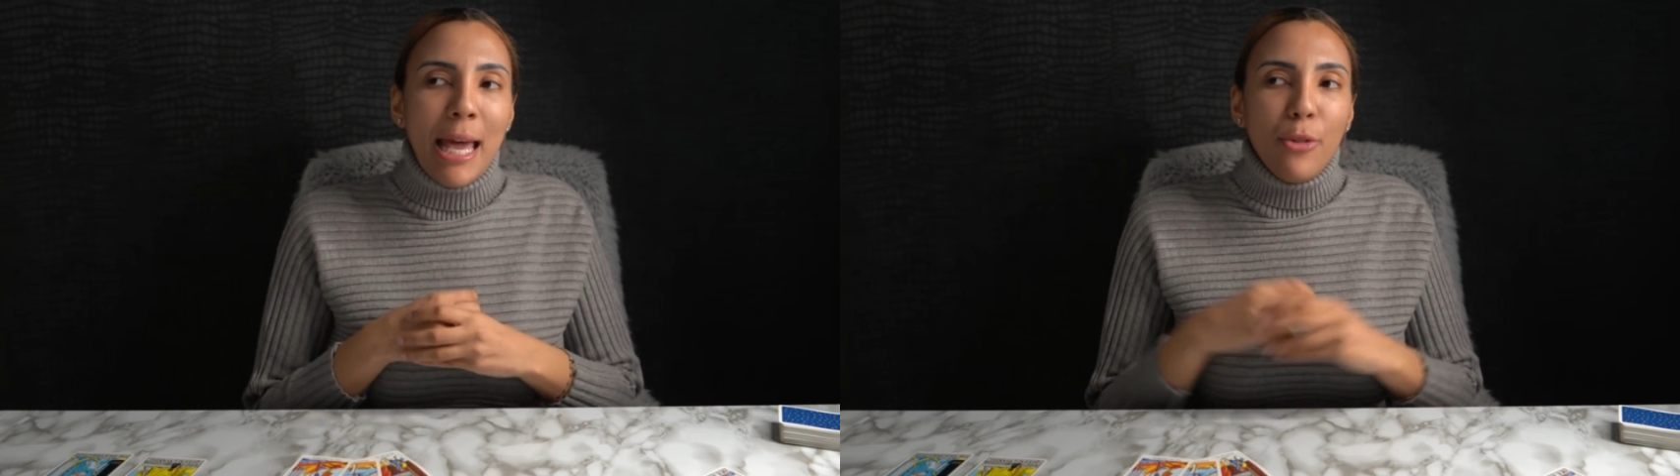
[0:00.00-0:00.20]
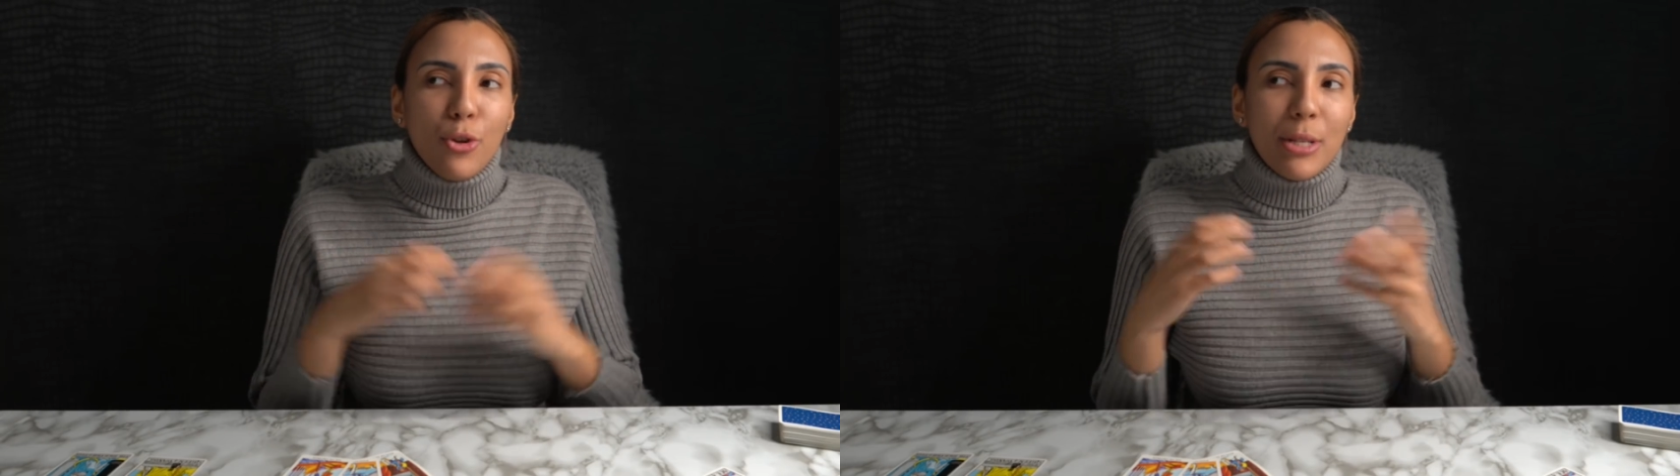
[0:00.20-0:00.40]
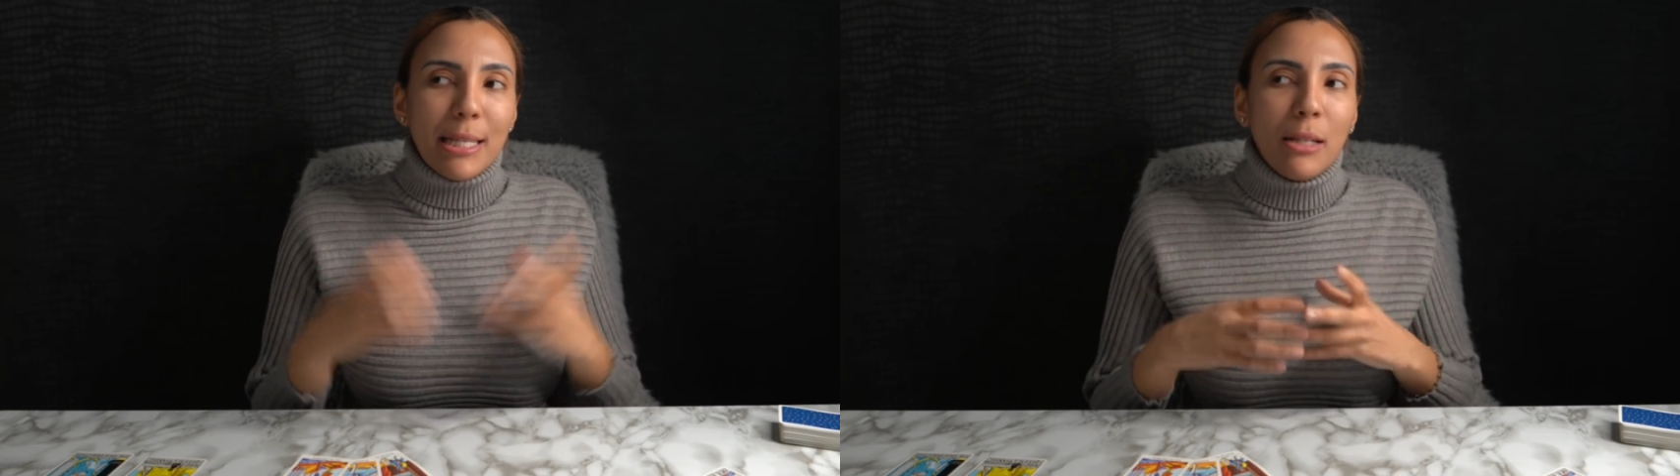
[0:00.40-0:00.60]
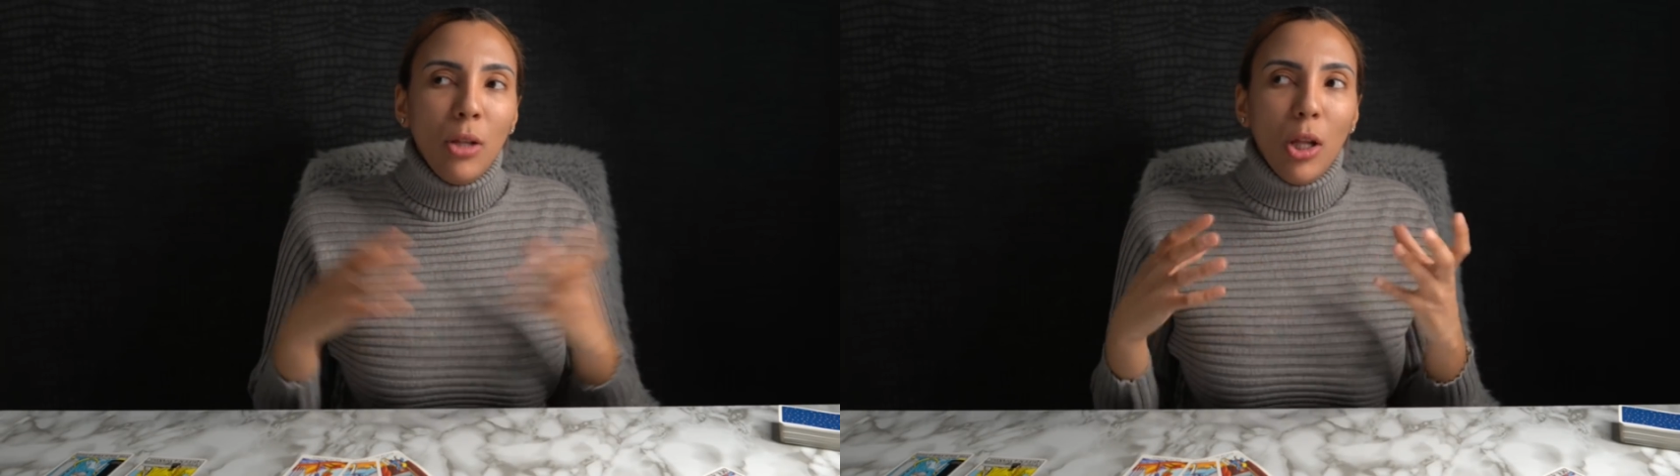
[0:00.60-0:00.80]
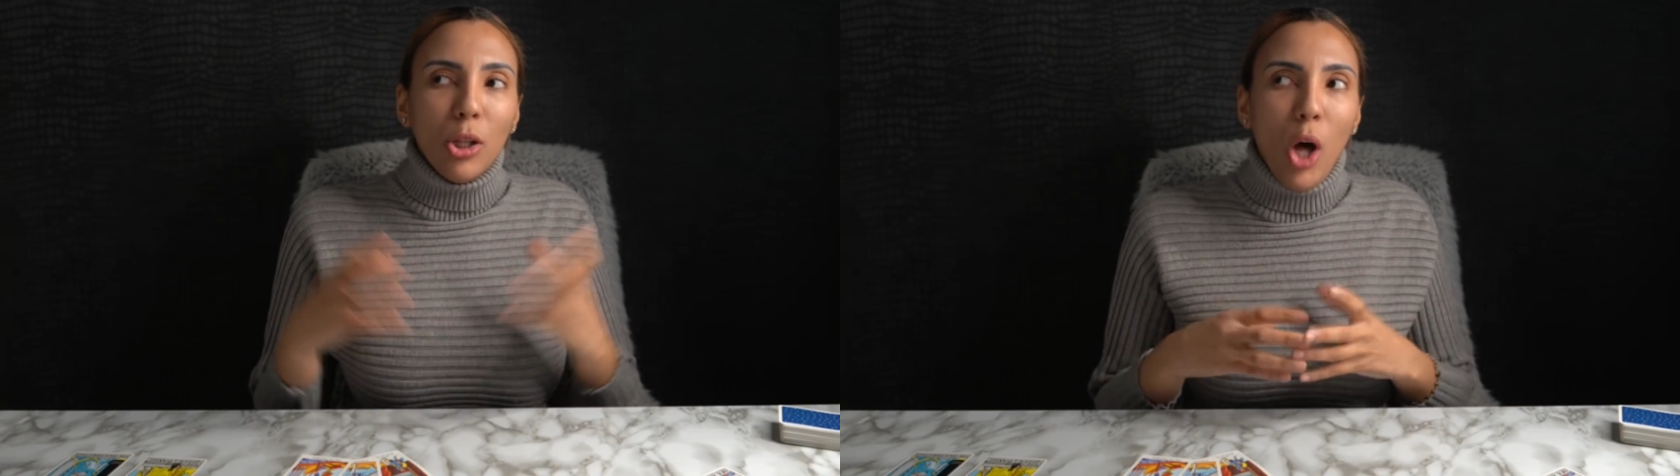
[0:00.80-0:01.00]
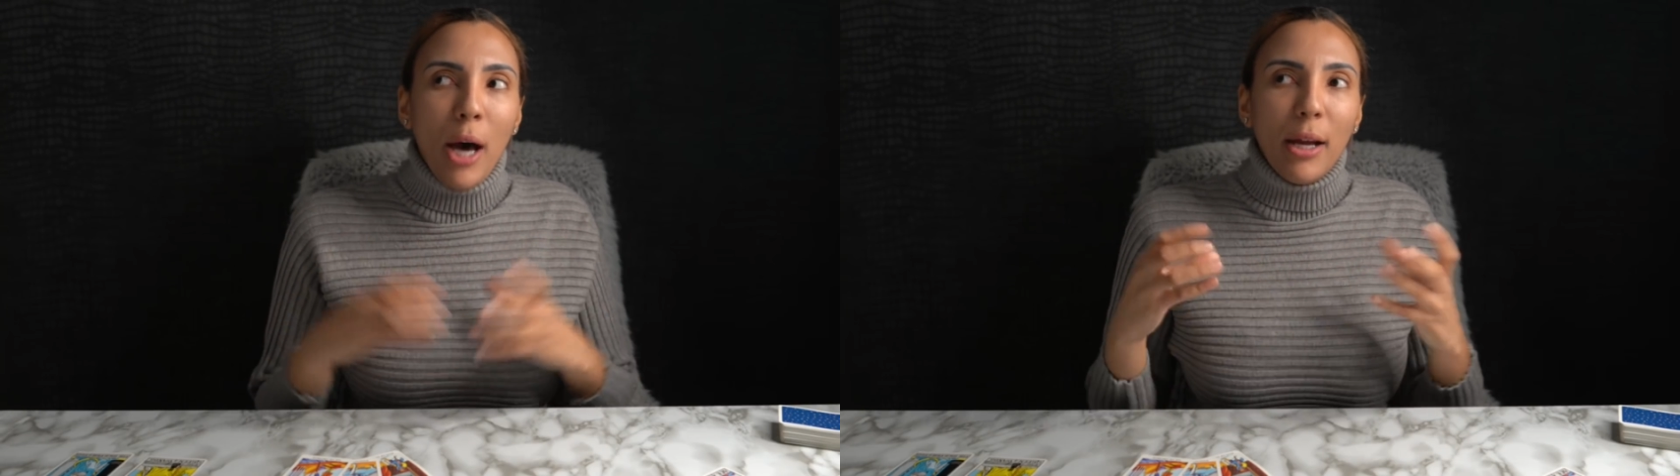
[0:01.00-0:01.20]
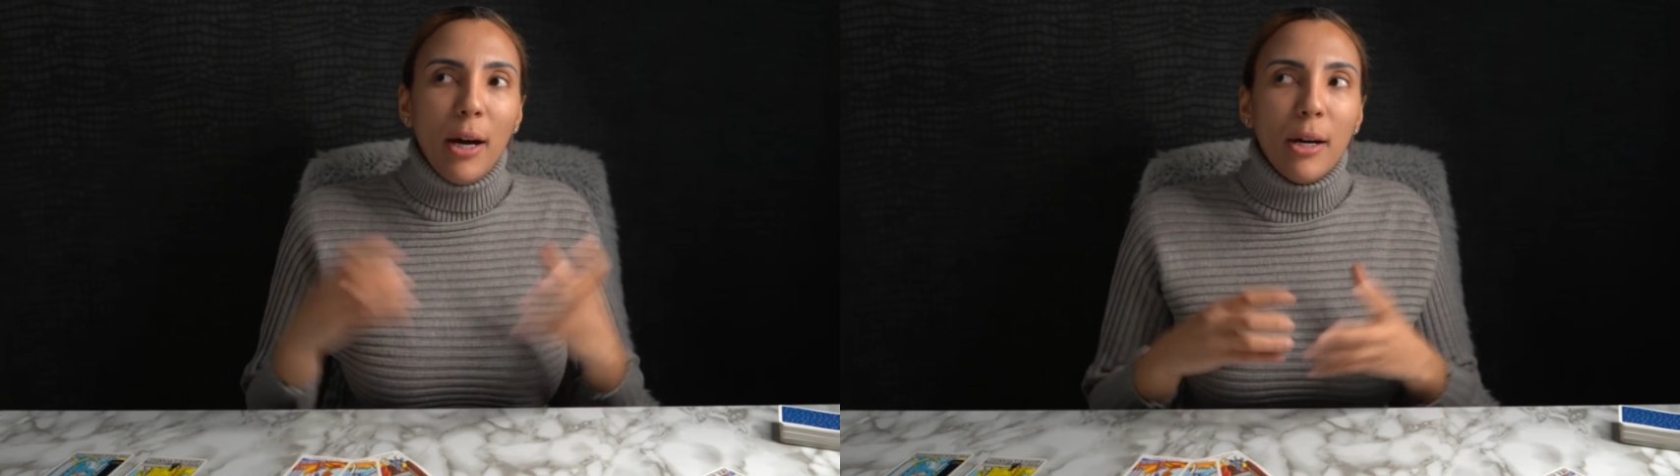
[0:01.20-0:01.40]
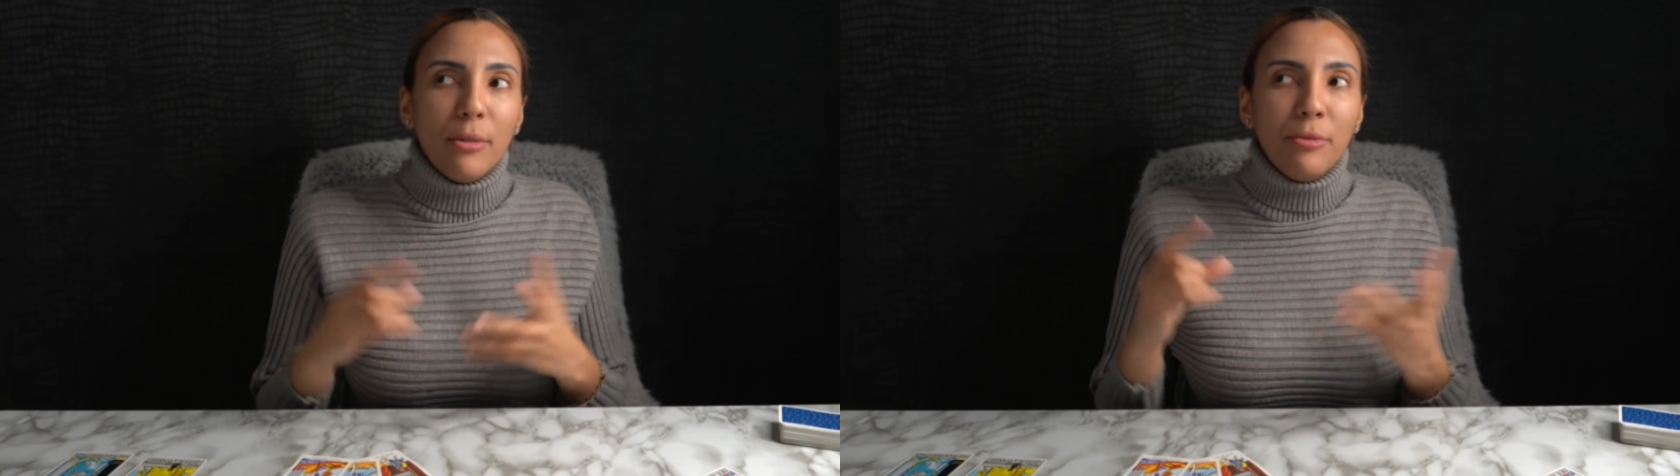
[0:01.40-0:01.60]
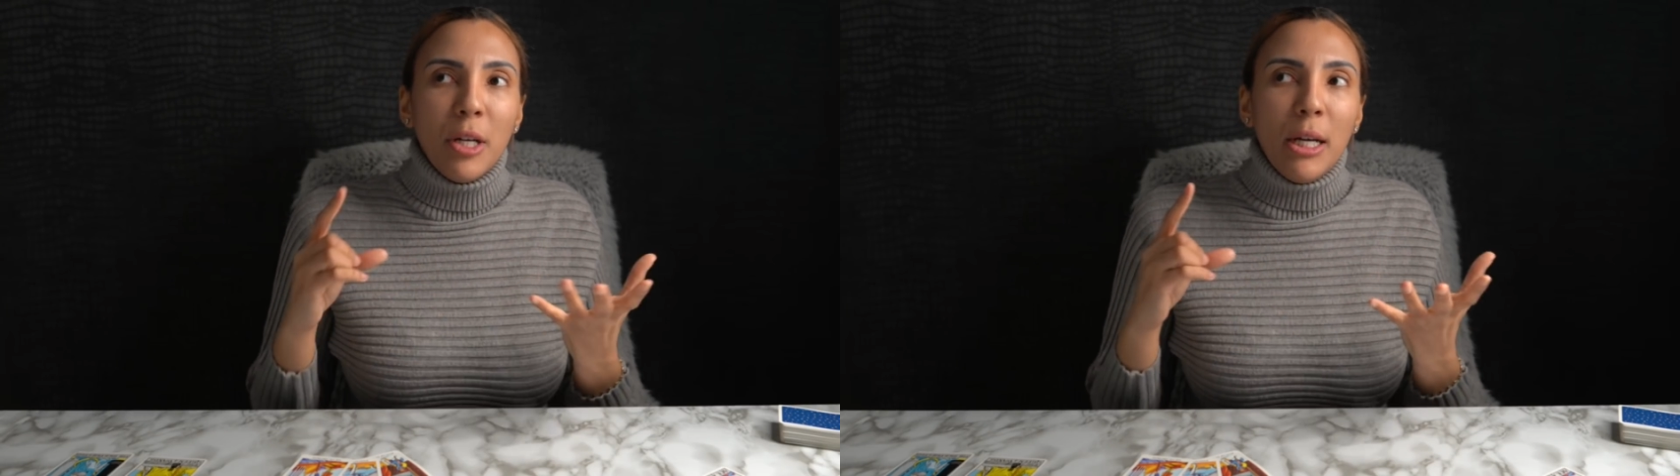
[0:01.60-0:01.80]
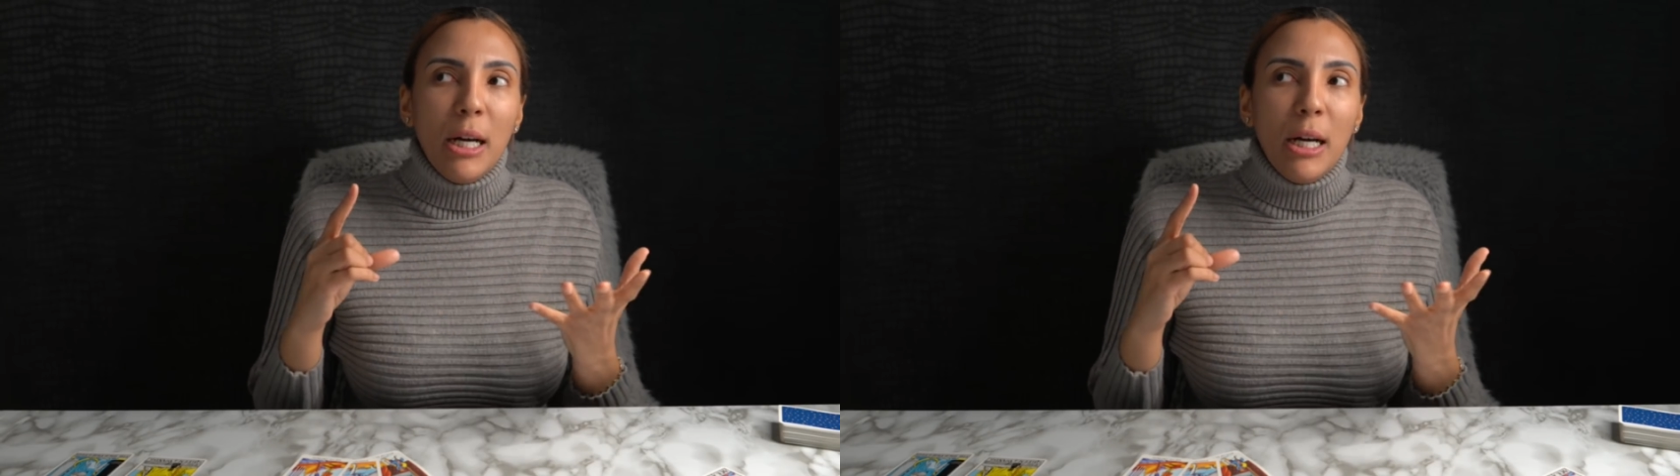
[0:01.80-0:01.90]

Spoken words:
There's still a lot of